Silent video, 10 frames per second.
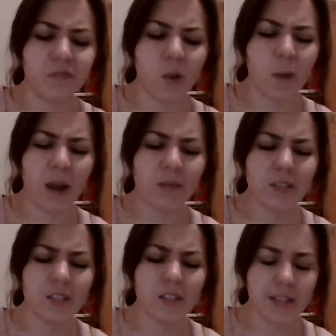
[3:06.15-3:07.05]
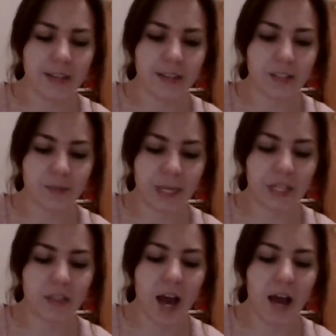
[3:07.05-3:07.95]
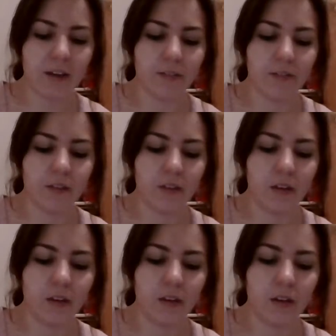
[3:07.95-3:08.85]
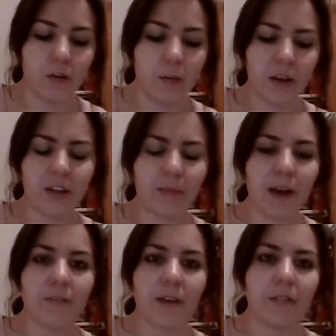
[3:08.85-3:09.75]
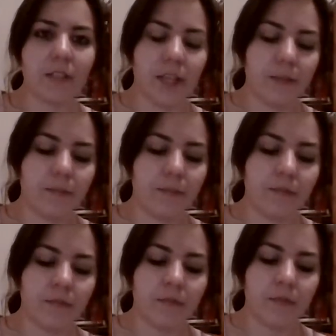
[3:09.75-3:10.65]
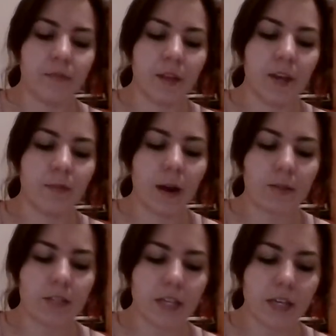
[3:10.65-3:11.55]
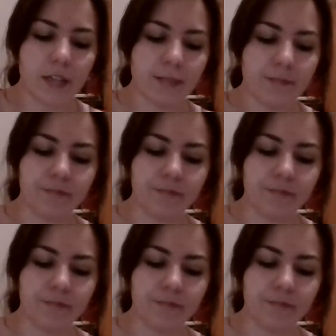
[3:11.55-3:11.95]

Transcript: Why was this sightless man alive? Where had Matt found him? And why was he here?